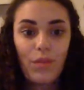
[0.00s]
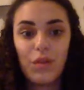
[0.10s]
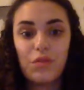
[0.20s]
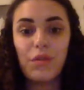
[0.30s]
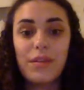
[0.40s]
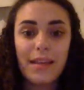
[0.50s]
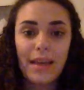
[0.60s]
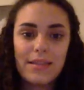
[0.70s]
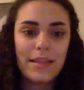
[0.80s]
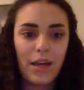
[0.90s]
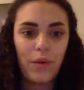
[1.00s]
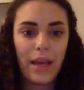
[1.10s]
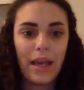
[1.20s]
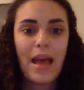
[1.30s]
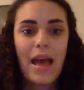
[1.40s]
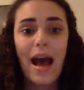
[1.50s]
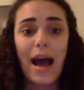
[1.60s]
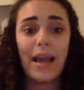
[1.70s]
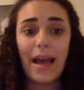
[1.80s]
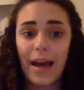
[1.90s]
So the second takeaway
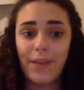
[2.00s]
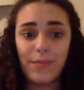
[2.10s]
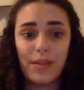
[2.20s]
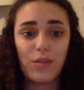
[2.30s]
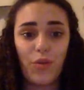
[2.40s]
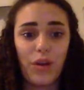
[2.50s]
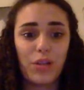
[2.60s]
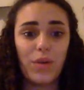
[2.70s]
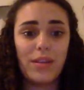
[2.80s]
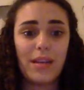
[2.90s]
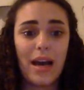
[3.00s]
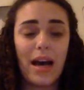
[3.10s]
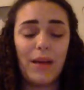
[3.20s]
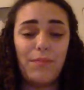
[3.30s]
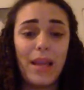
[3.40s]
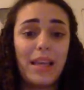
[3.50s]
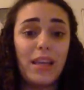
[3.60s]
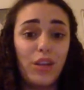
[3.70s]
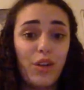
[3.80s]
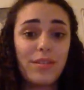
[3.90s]
I had from this course was
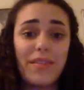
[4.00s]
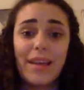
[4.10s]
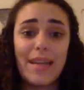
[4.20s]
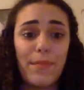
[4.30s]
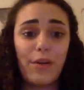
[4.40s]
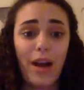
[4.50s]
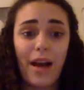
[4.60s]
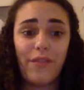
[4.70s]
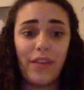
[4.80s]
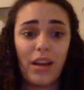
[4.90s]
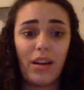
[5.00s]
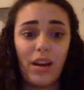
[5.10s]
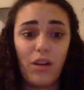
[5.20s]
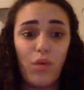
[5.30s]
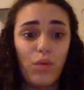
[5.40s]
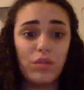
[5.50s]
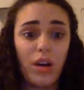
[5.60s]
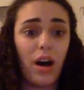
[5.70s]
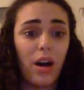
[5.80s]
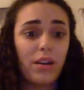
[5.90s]
making use of that demographic Google
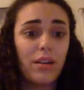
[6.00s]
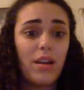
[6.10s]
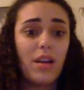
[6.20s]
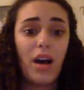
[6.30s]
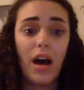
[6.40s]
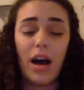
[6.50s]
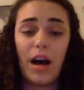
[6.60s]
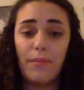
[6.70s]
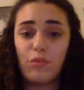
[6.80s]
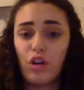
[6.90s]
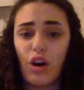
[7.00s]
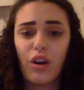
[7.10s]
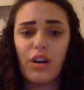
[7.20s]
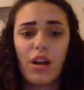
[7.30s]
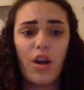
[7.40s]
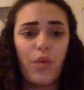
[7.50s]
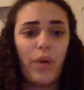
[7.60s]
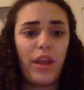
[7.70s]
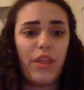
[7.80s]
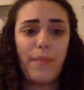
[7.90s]
Doc chart
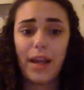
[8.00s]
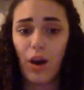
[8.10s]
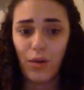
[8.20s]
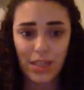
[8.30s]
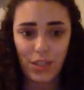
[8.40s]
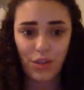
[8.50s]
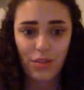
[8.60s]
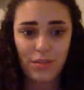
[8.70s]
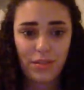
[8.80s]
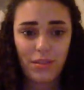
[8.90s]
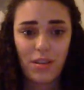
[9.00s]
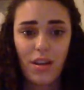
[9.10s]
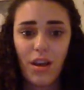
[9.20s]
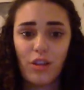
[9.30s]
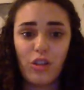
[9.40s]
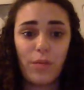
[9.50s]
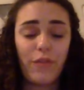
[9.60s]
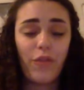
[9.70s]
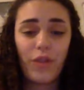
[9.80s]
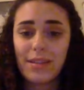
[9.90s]
with my co-teachers. So
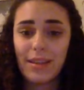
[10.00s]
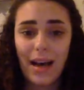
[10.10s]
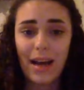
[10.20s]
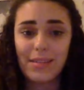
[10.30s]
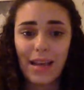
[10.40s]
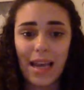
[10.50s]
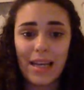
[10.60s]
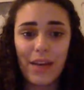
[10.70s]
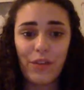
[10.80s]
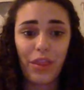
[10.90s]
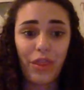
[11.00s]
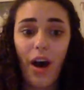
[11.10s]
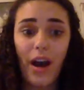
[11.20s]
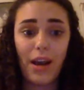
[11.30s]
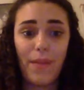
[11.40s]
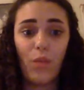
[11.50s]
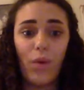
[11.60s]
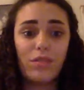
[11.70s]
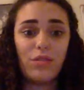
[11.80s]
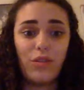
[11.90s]
before this class, I had never thought about
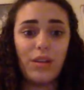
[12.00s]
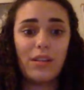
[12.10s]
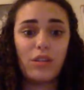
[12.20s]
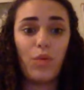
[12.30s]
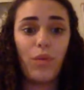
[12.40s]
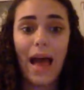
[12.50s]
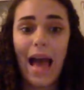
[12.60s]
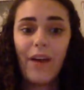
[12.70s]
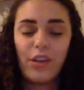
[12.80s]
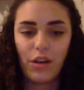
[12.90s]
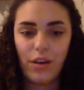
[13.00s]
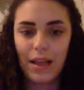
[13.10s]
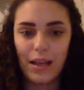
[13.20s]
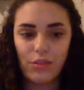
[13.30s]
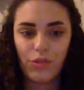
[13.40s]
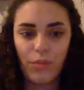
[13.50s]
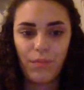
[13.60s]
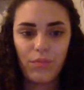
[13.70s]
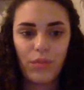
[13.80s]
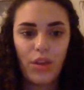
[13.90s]
what students you will have in your
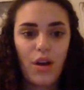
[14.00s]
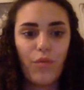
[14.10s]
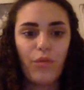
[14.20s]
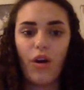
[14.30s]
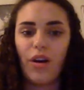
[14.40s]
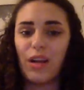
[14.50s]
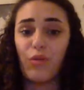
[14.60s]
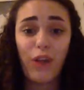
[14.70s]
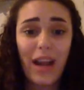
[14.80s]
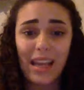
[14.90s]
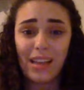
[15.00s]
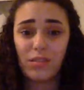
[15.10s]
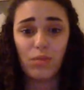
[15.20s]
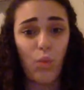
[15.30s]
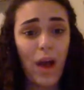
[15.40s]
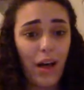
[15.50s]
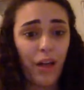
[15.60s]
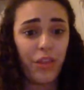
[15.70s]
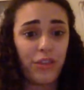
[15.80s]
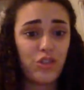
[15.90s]
classroom regarding race,
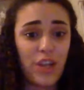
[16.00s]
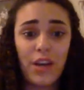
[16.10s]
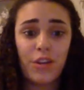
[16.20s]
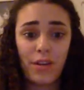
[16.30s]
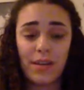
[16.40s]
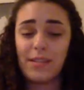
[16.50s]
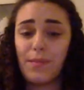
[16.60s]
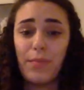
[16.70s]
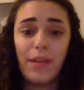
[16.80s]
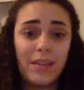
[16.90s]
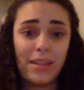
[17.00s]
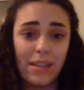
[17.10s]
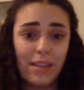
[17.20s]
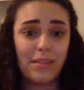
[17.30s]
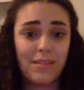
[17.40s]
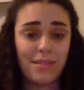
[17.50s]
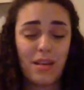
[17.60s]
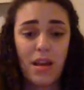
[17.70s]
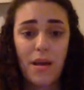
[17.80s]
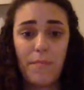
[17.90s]
wealth, gender, disabilities,
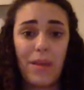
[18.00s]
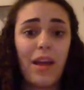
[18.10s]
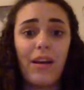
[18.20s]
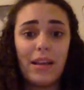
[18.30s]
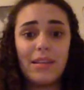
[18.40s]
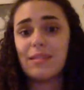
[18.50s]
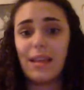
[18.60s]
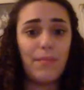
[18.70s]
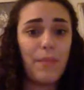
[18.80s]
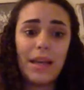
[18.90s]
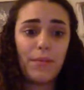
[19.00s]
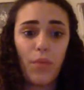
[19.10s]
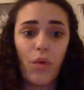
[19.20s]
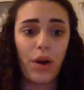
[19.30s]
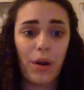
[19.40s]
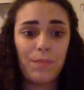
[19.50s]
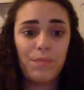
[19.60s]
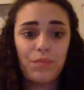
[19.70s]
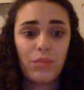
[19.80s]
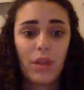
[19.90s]
parents, and many more.
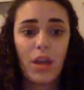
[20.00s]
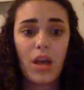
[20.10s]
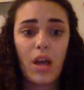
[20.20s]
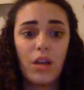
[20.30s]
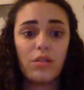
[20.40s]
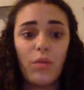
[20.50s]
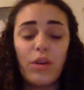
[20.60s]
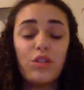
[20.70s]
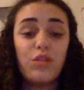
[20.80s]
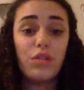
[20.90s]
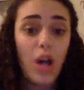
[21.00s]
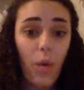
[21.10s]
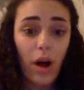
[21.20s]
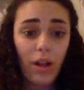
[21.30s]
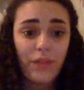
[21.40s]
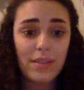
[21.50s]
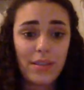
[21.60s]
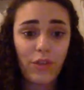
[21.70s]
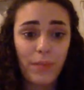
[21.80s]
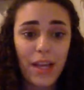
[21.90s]
So once you know all of this
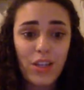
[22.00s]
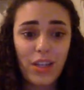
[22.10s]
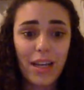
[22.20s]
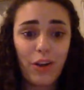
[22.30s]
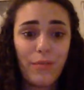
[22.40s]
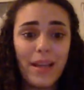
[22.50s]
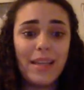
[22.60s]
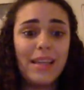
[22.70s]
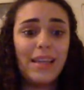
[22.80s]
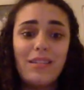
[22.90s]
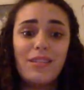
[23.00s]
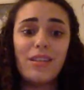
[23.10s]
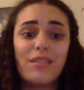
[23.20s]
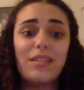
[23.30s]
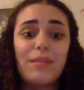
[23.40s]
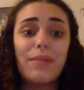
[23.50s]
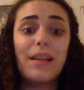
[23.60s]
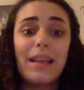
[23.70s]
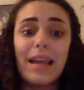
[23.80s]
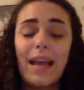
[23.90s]
information, it will make it easier to
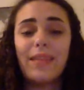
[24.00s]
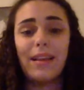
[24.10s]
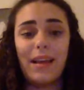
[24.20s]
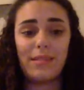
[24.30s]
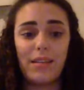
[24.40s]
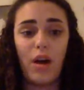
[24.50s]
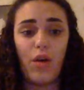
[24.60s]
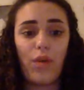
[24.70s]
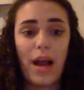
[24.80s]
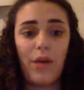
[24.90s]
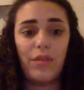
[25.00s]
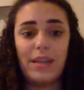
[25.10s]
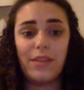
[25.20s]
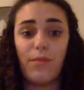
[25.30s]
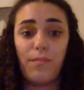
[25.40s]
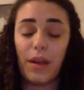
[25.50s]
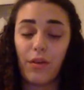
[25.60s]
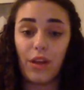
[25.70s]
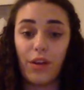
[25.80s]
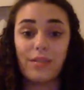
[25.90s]
plan the lesson around the different
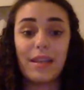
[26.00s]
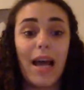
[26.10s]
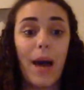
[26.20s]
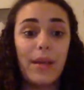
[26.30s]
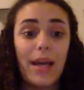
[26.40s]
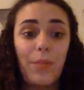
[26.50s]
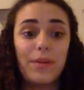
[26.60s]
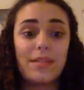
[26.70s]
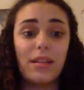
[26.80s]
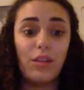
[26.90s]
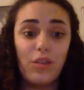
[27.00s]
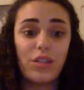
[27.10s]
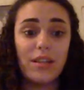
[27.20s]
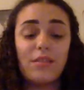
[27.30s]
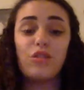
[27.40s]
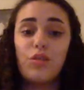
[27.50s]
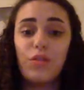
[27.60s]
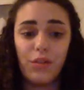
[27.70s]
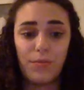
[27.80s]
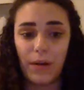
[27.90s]
barriers and coming up with solutions to
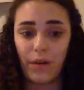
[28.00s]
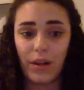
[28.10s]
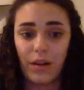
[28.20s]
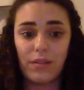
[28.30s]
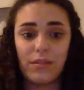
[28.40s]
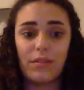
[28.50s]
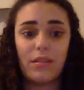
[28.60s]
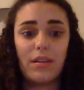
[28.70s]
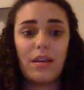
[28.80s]
those barriers.